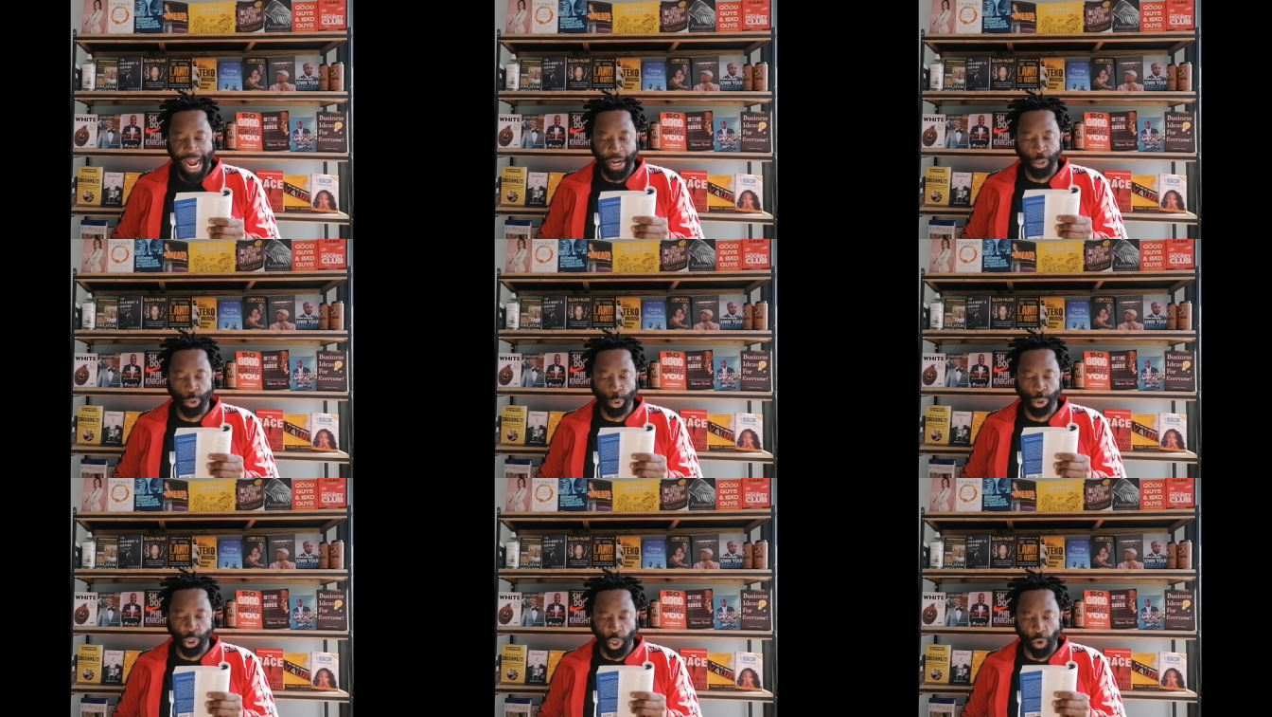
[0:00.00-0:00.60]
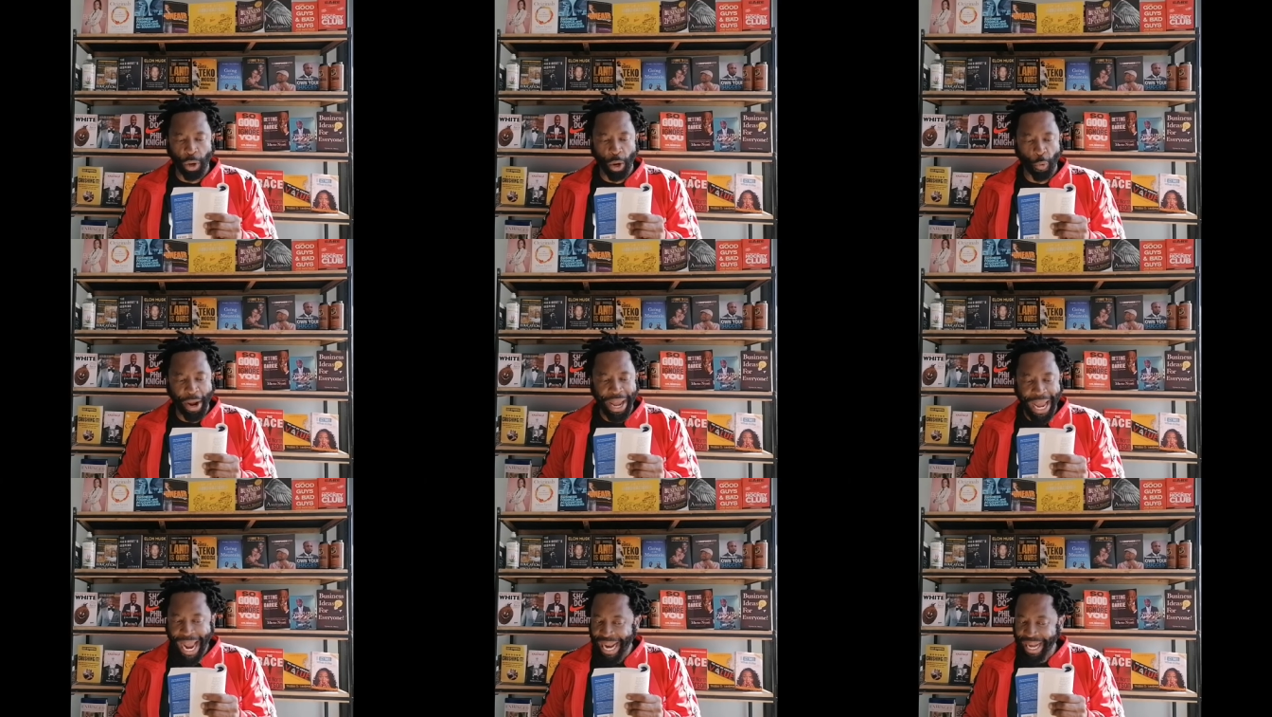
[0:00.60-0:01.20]
and to throw
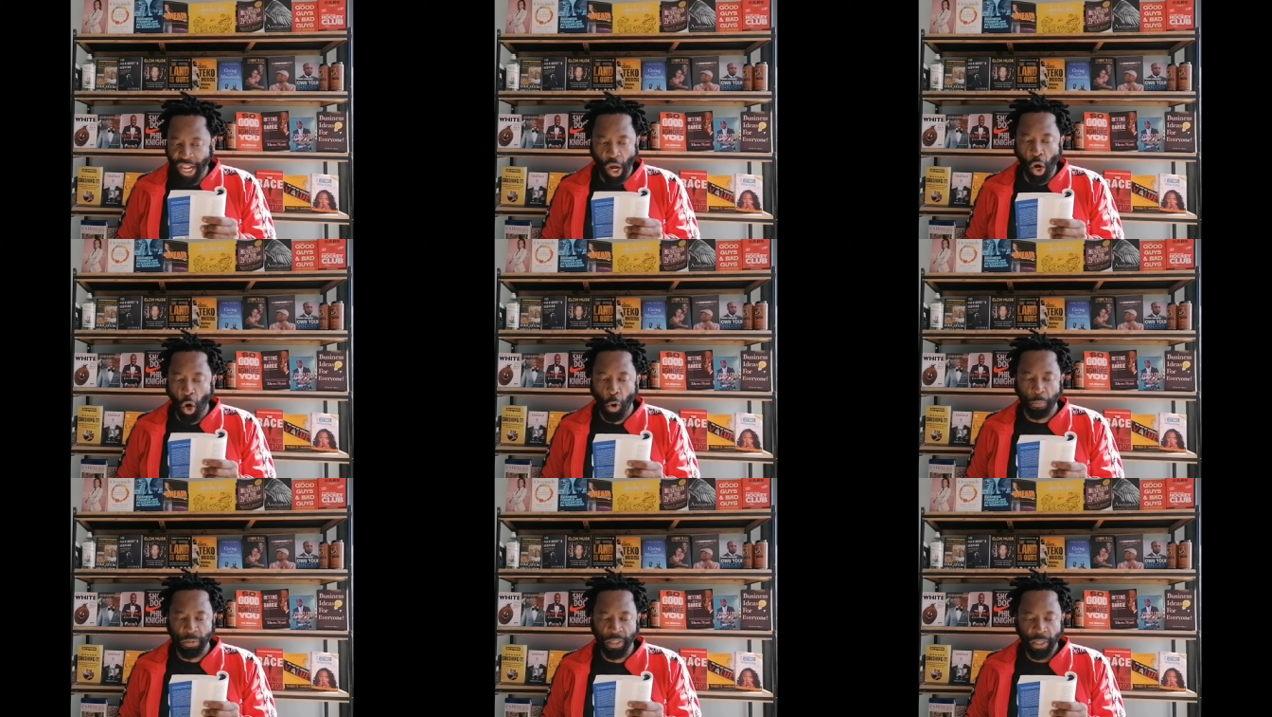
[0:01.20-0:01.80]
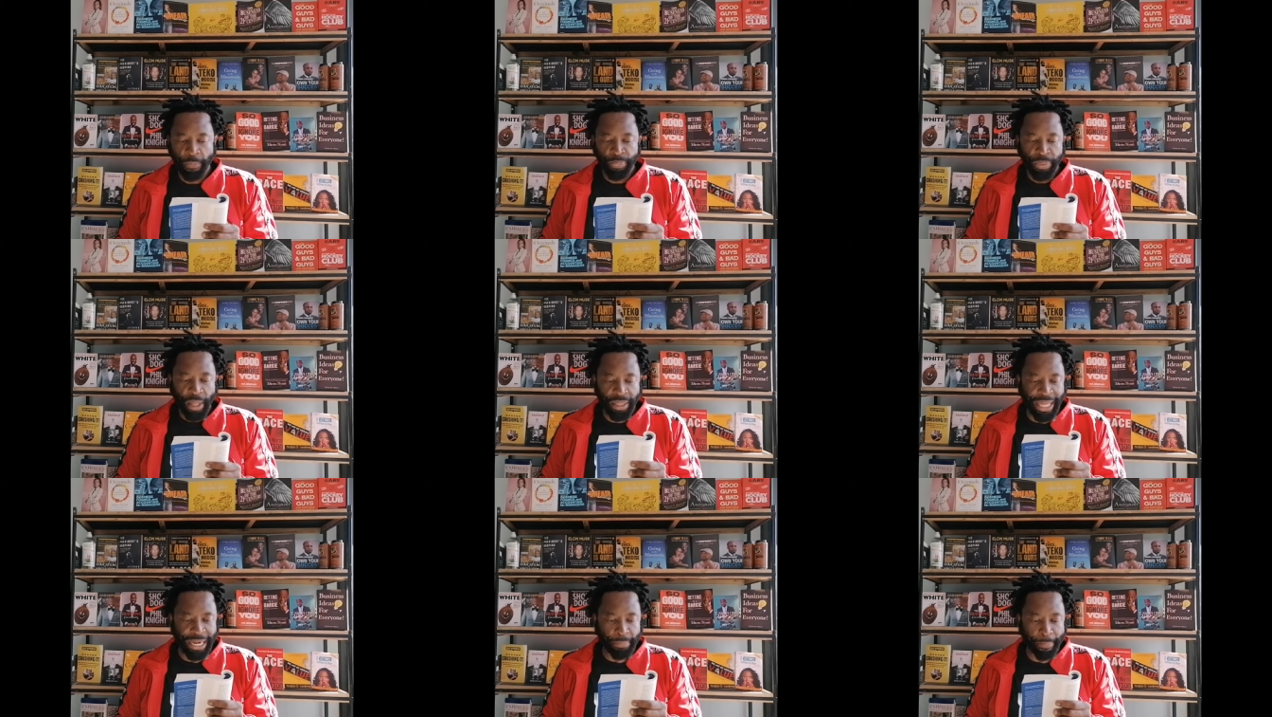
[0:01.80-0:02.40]
away any hopes
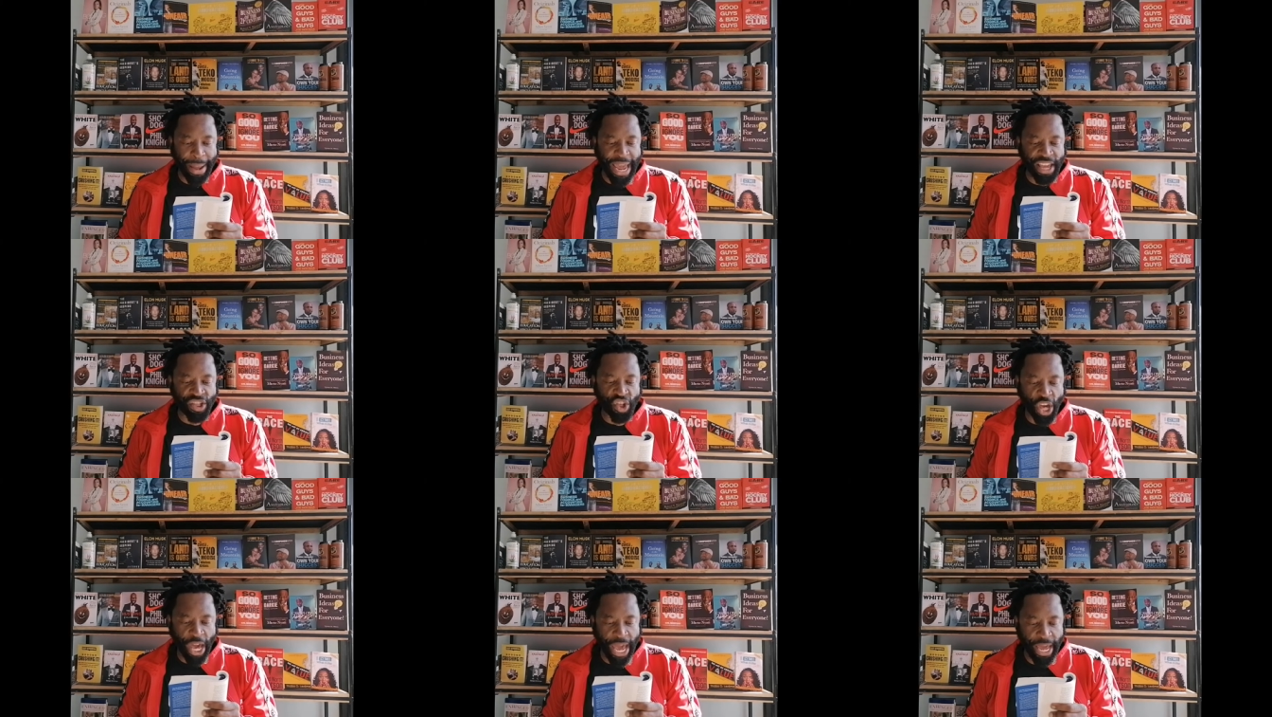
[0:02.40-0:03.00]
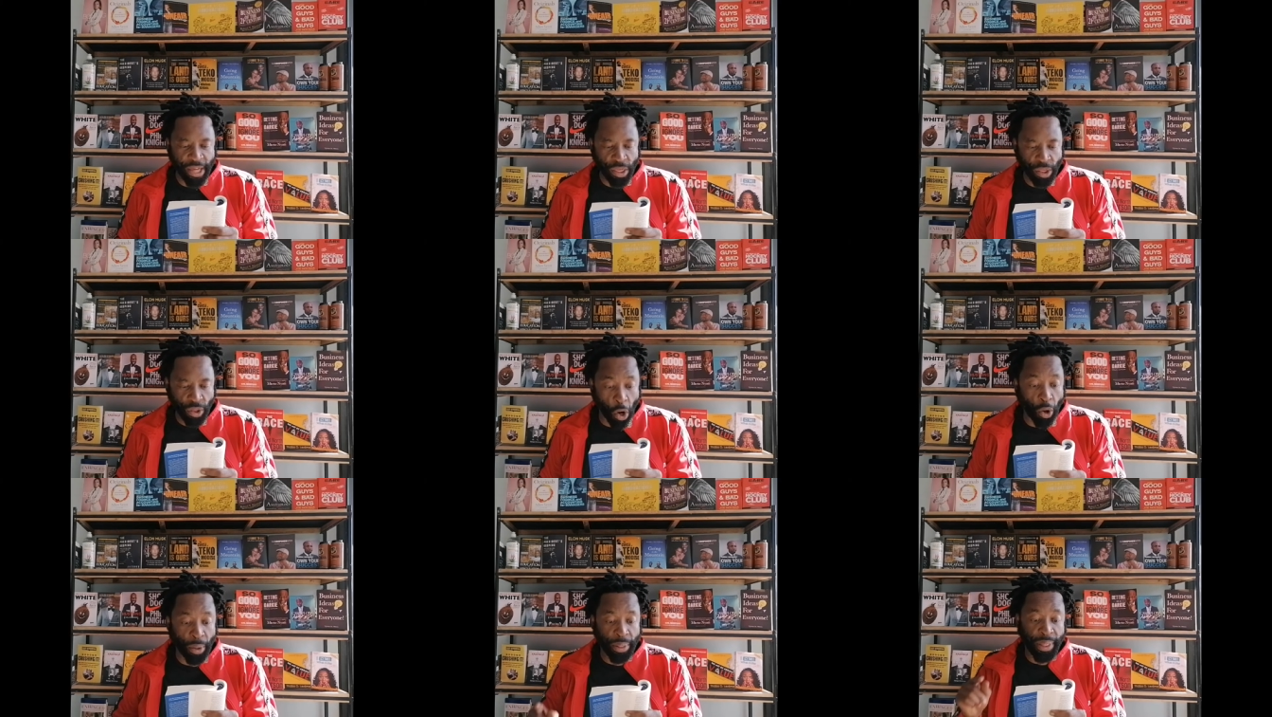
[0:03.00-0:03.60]
that may change
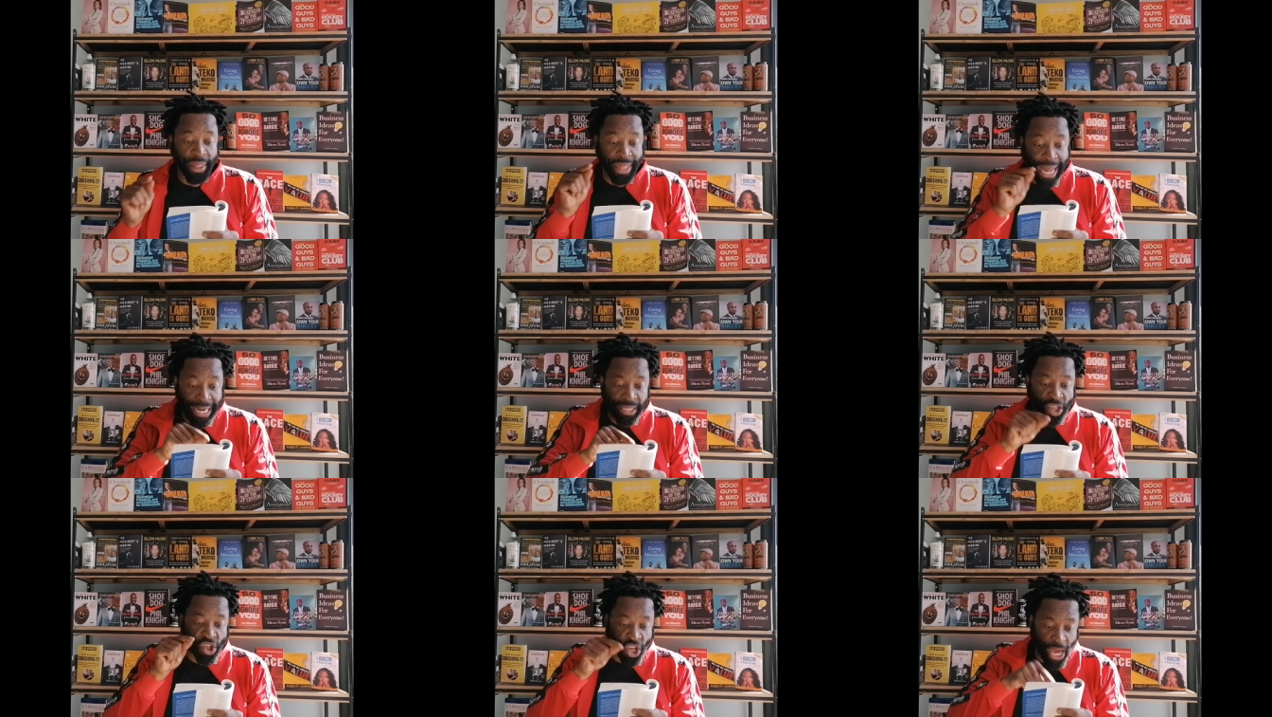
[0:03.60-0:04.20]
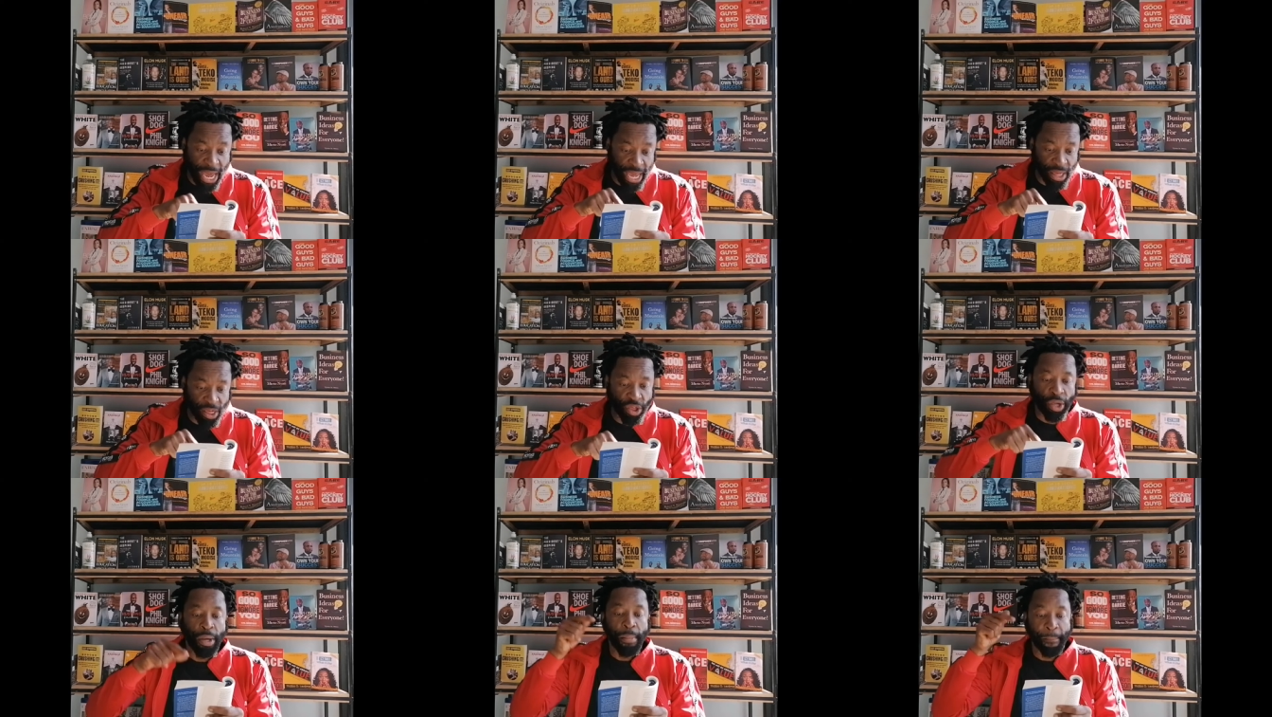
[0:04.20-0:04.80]
or that
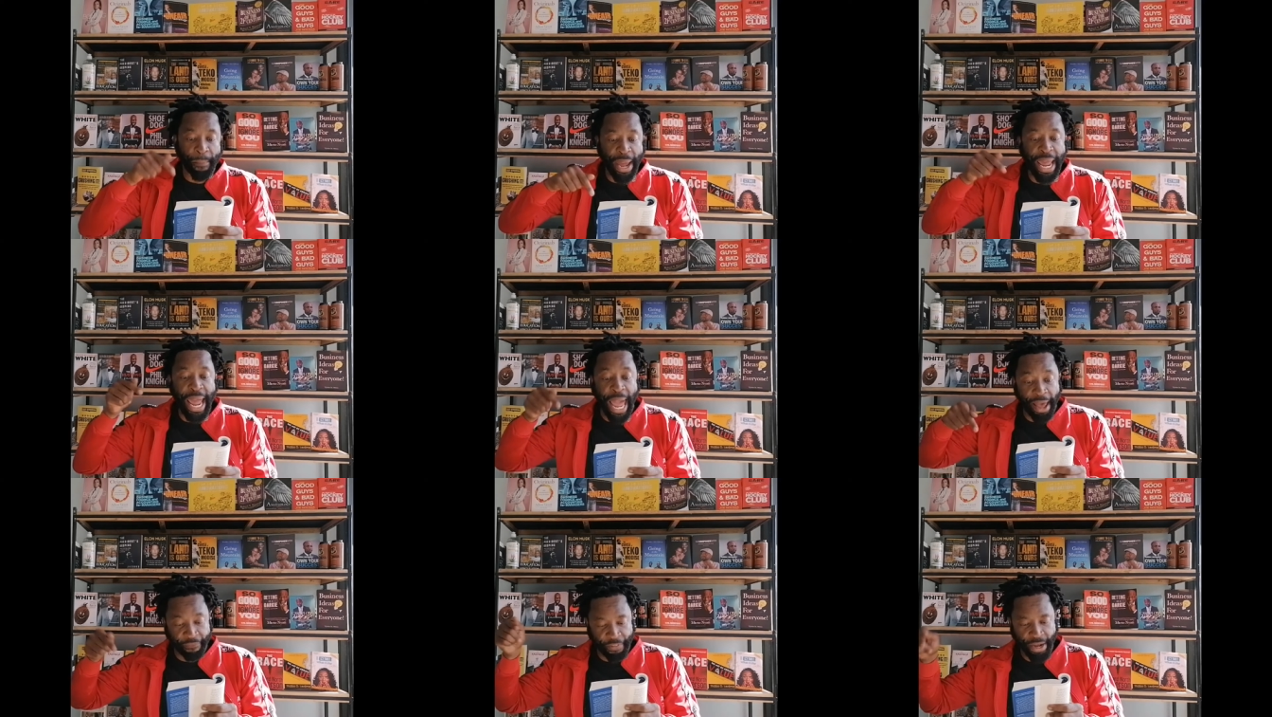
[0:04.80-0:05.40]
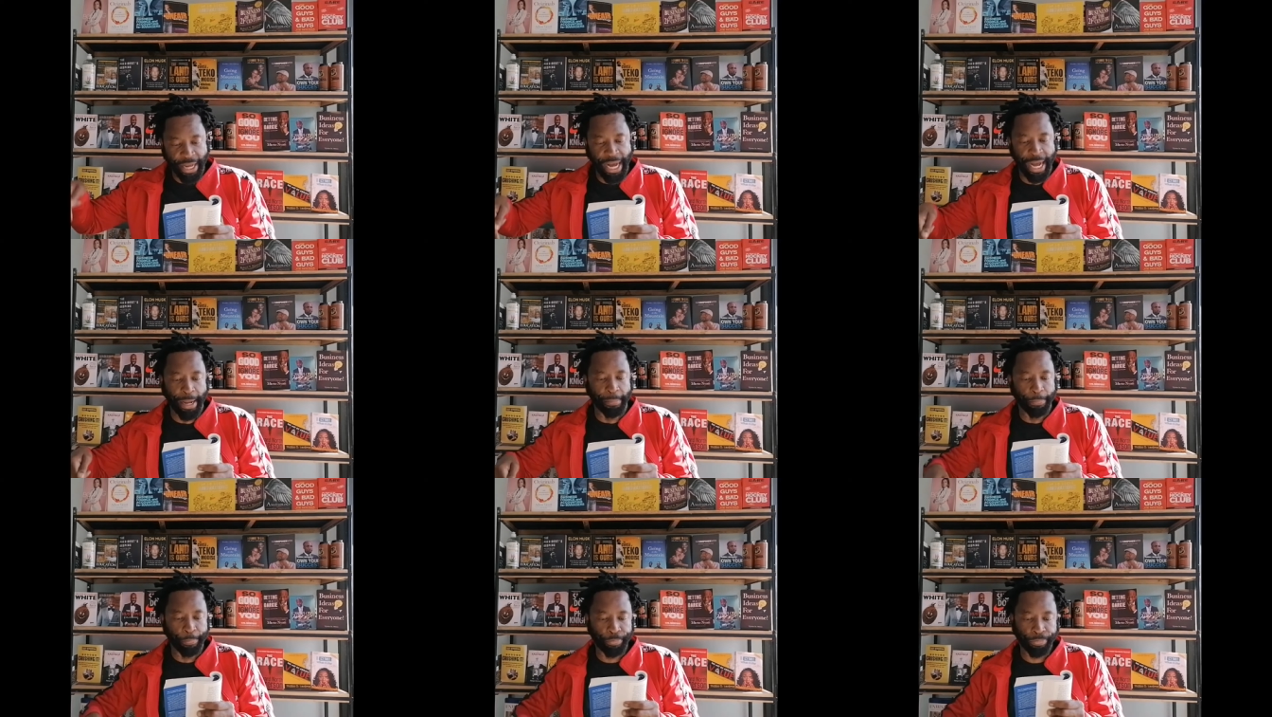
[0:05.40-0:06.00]
change may ever
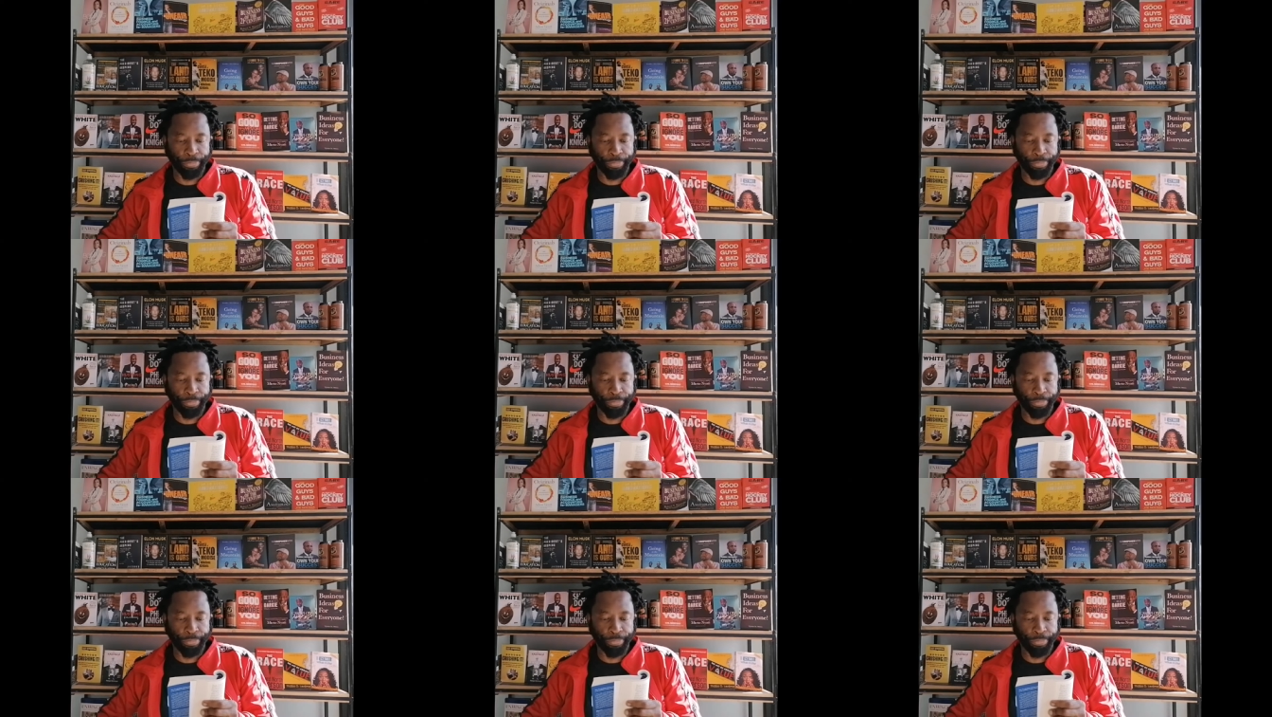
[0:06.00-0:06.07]
come.